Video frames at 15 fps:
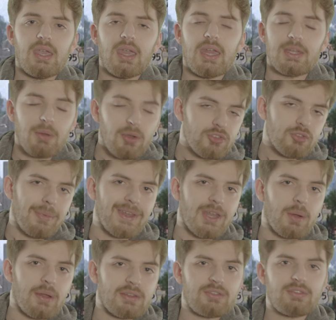and you also may
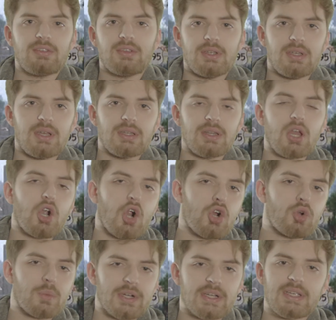notice a lot of
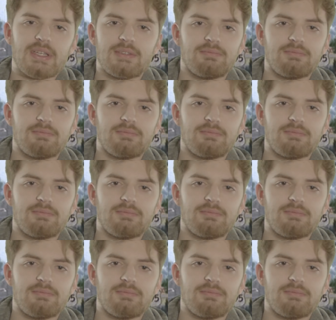hard work